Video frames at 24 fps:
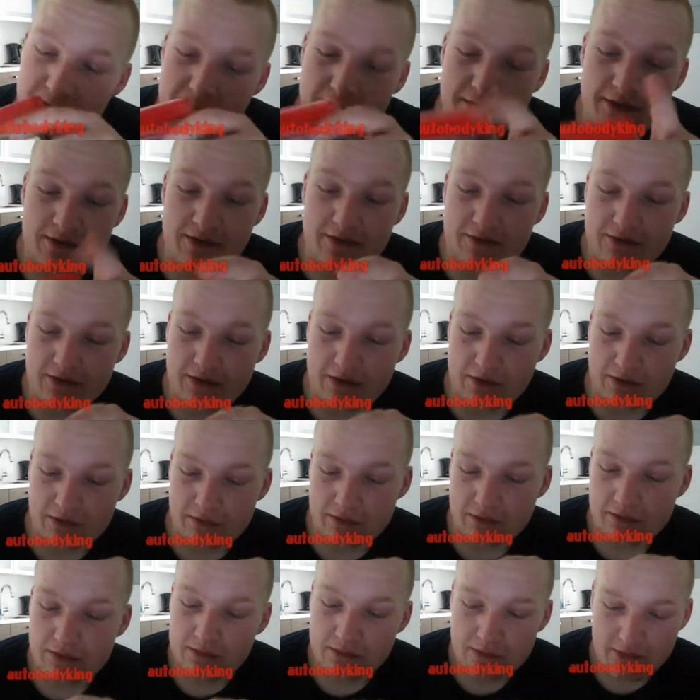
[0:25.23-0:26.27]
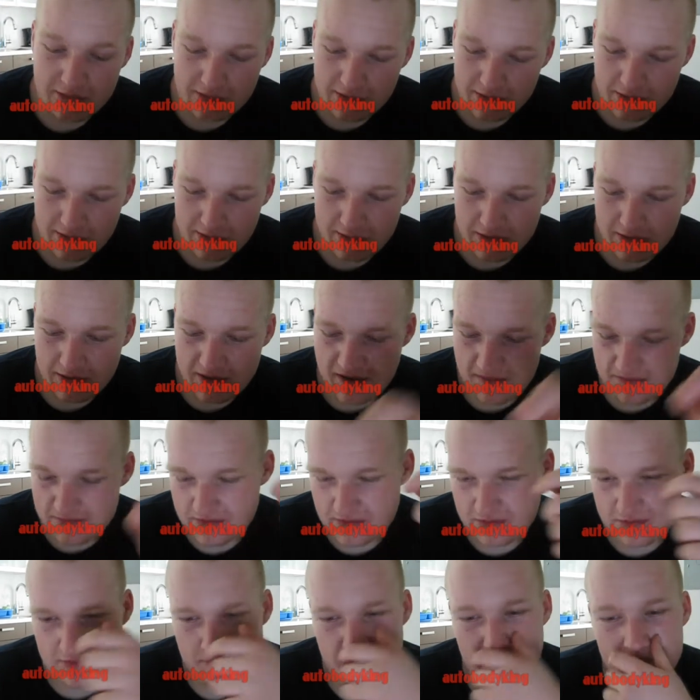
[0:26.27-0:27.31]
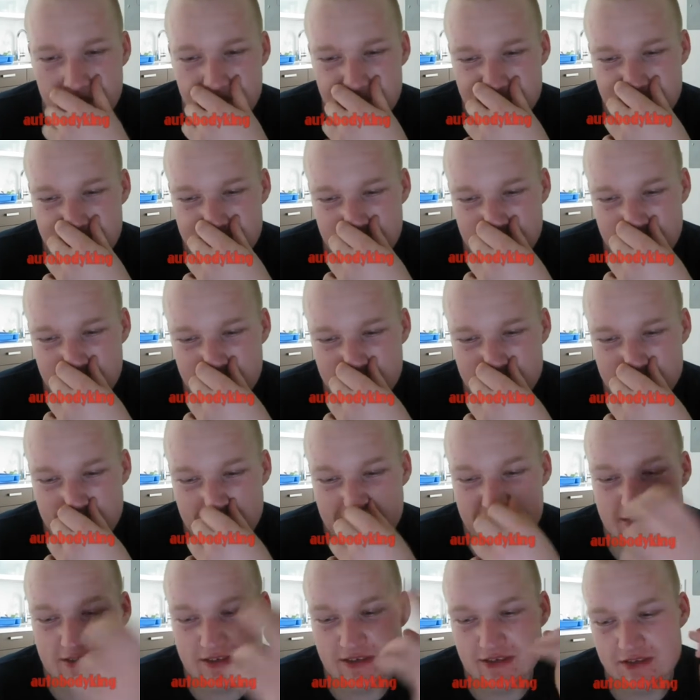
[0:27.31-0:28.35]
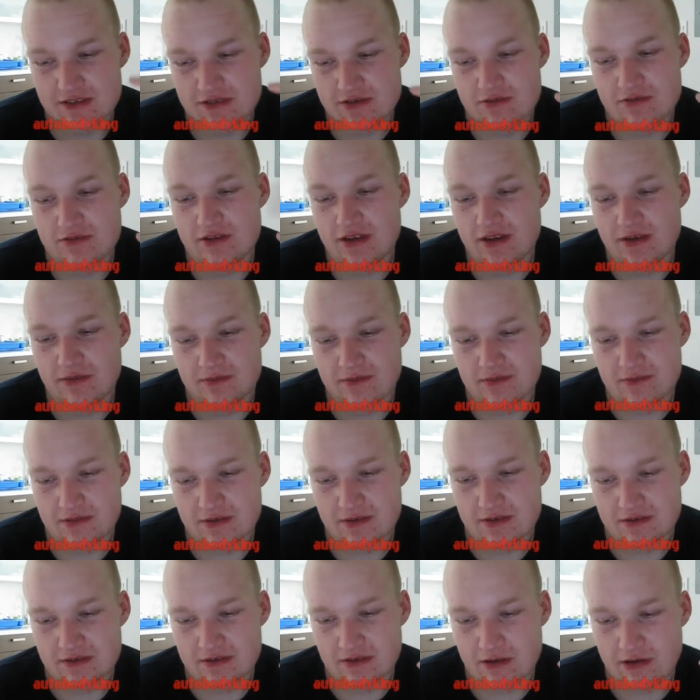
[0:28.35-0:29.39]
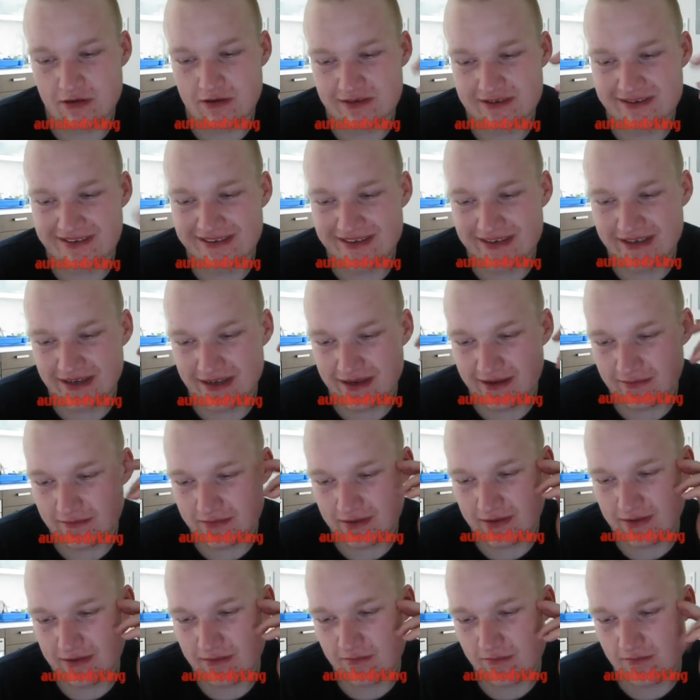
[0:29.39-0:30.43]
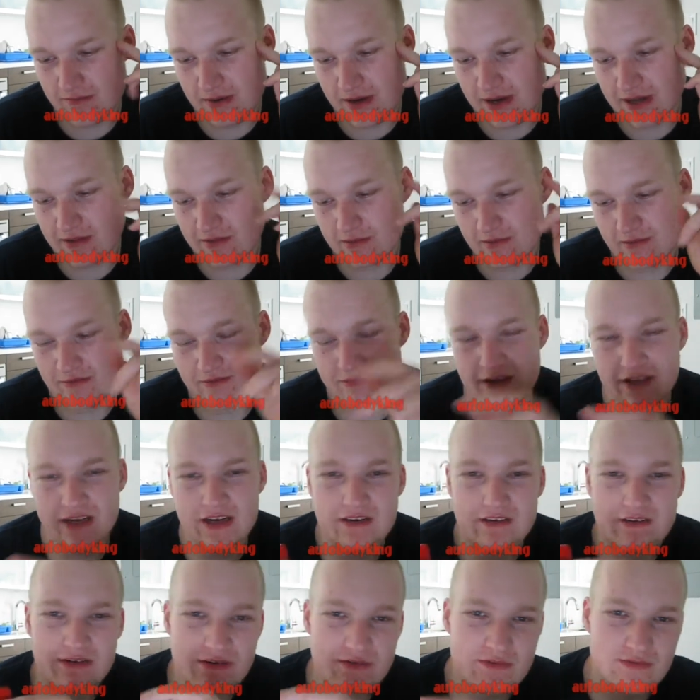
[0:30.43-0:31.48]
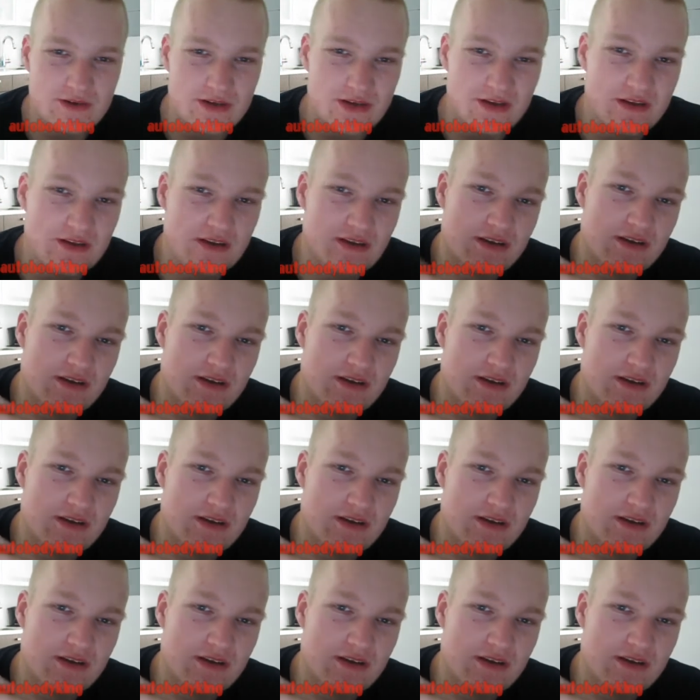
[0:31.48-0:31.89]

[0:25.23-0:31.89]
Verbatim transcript: Grand Theft Auto Episodes 1 Liberty City Stories. You get two games of this, Lost and Damned and The Ballad of Gay Tony.